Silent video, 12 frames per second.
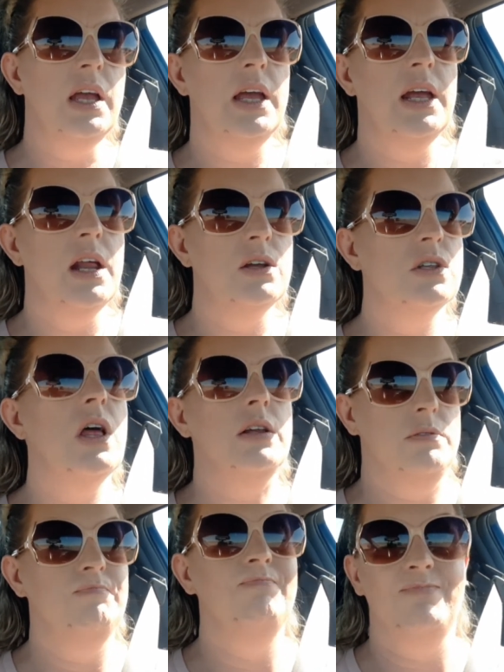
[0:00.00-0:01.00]
and I was like,
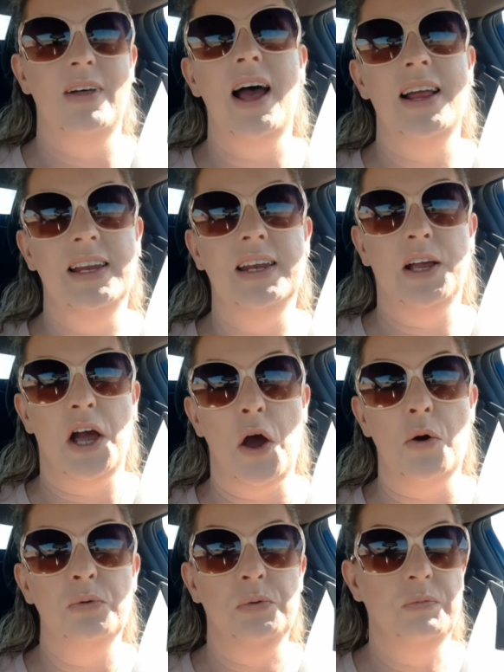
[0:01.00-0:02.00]
I need to
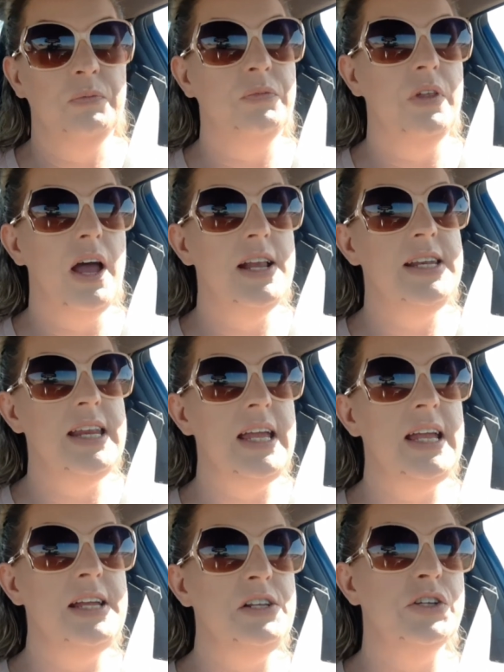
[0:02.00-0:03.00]
go. I
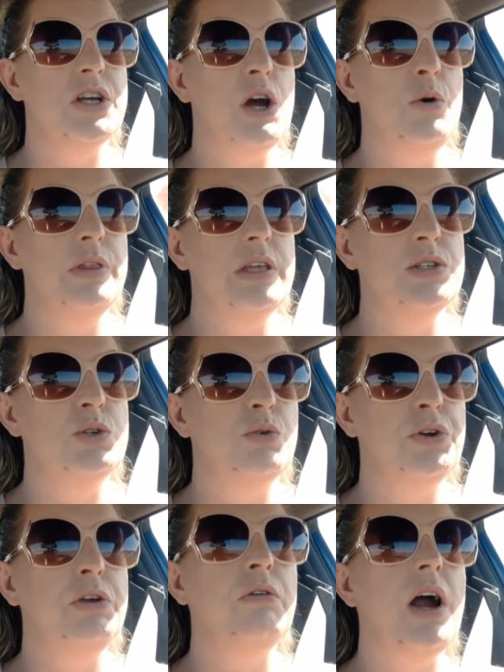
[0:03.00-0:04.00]
need to go in that
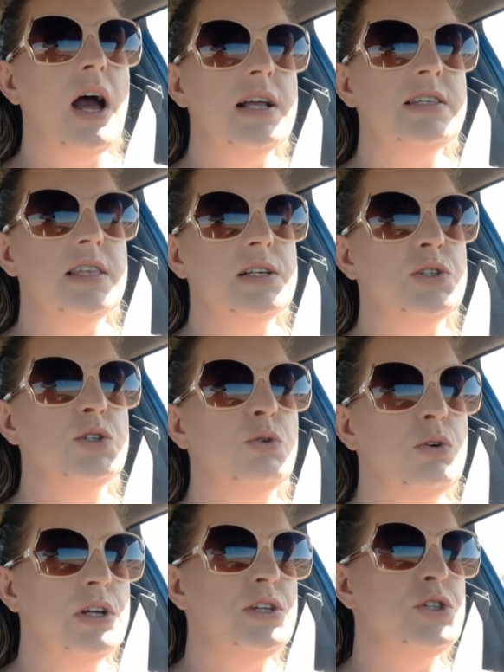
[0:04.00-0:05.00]
store. You guys, that
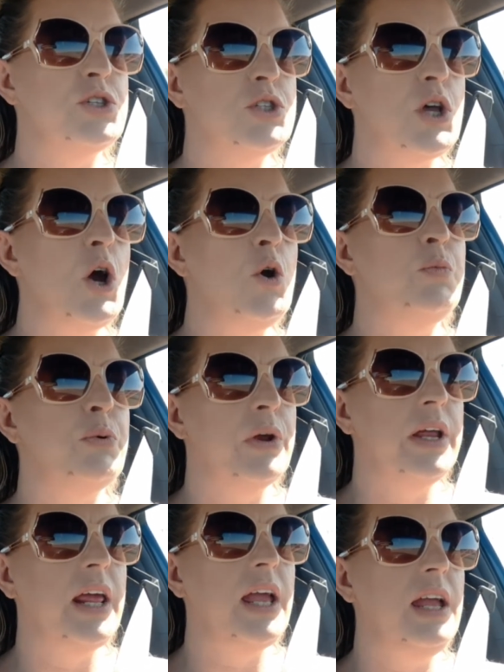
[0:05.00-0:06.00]
store is so
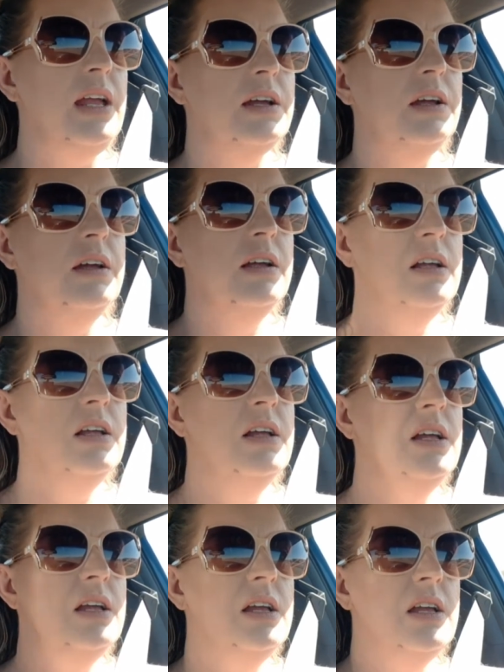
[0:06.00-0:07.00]
pretty.
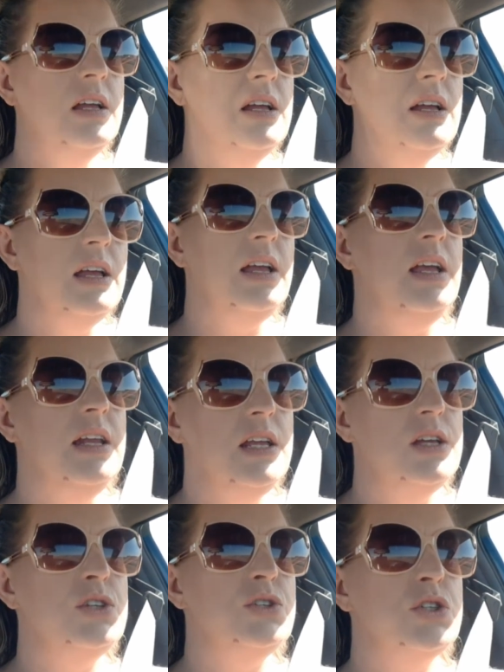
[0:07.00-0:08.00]
It
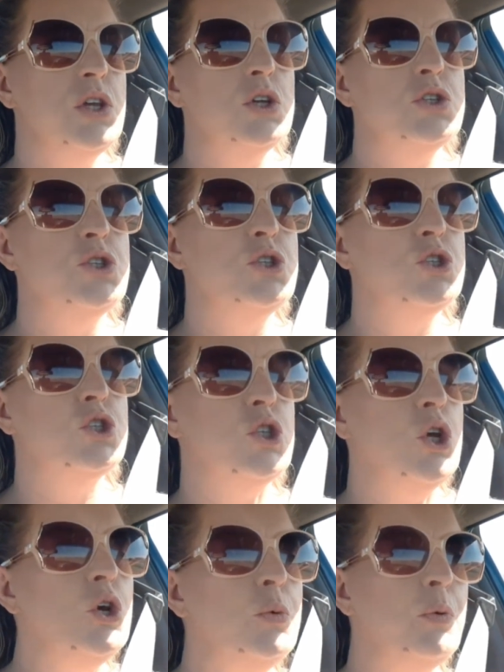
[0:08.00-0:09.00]
is
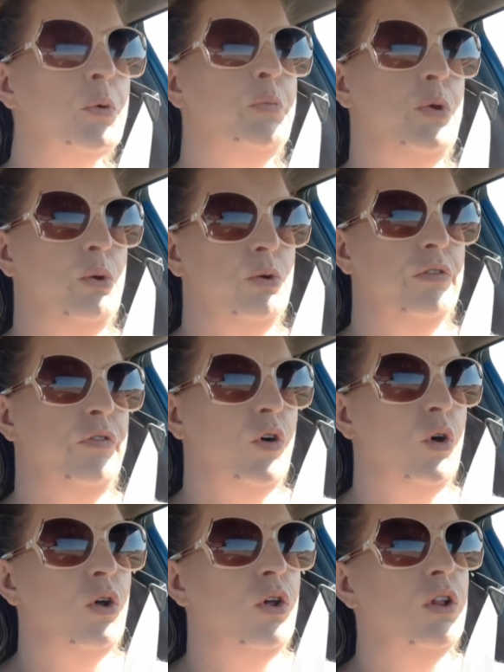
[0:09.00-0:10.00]
super
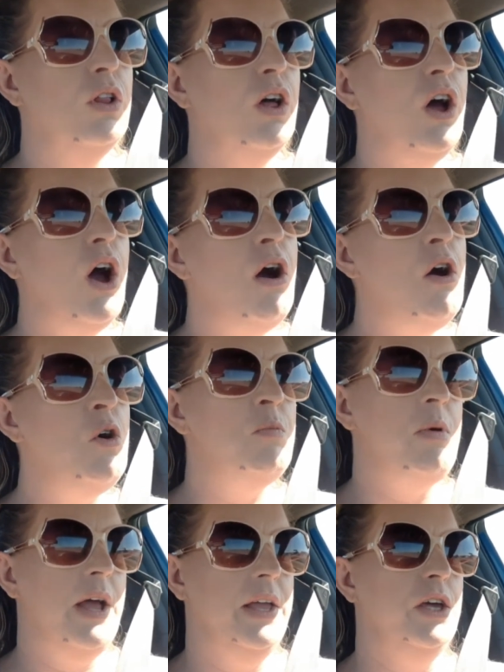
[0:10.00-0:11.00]
beautiful. Oh
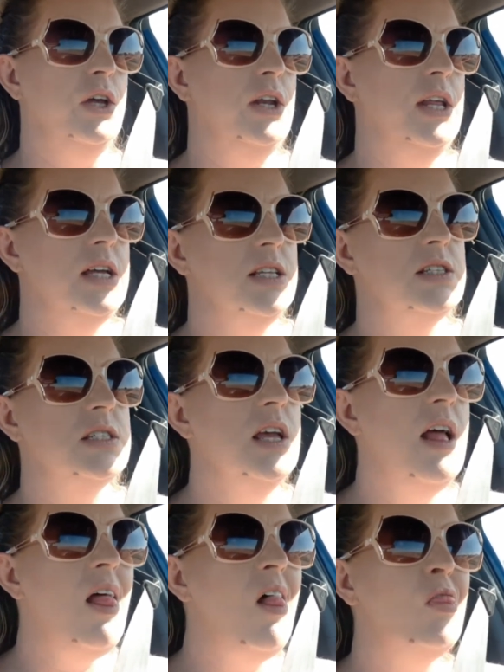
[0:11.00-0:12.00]
my goodness.
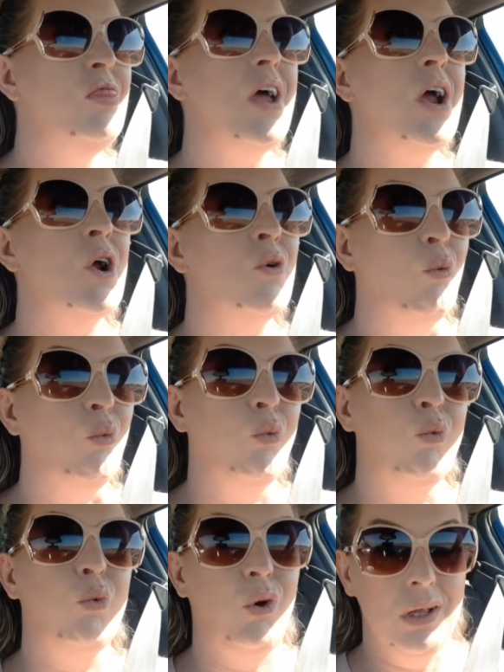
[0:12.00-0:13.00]
They're
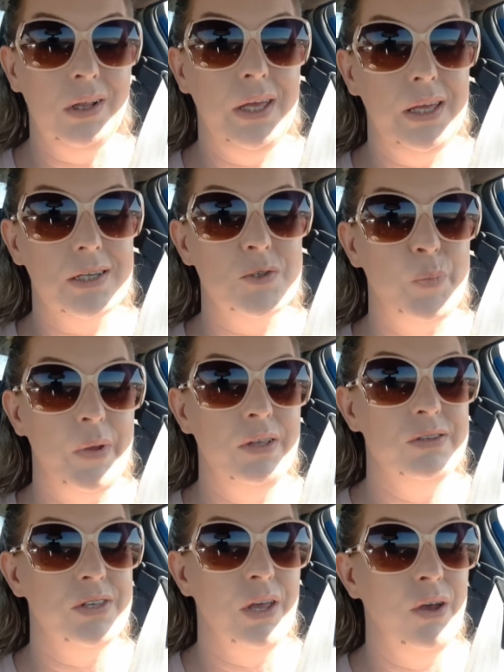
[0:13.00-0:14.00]
really
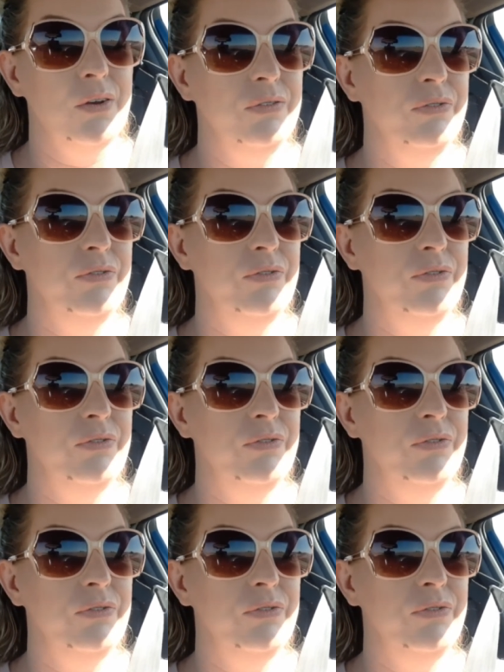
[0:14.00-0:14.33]
expensive,